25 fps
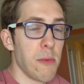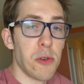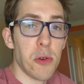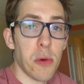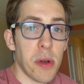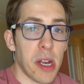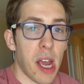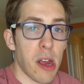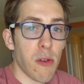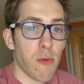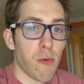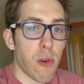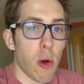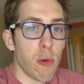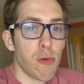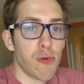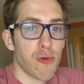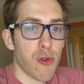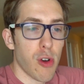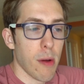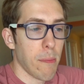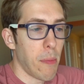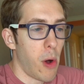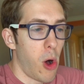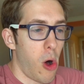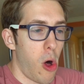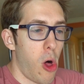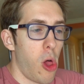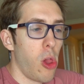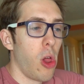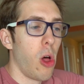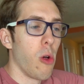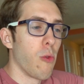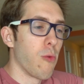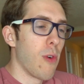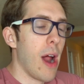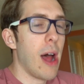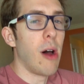I'm doing a road trip
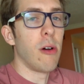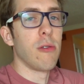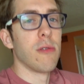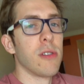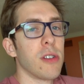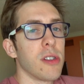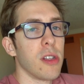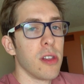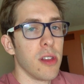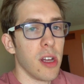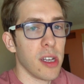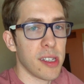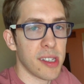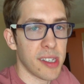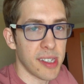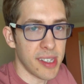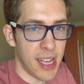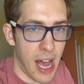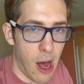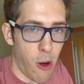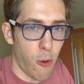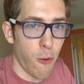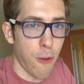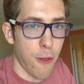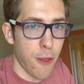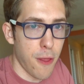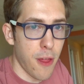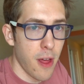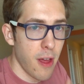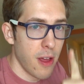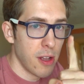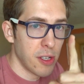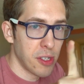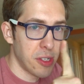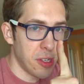all around the South.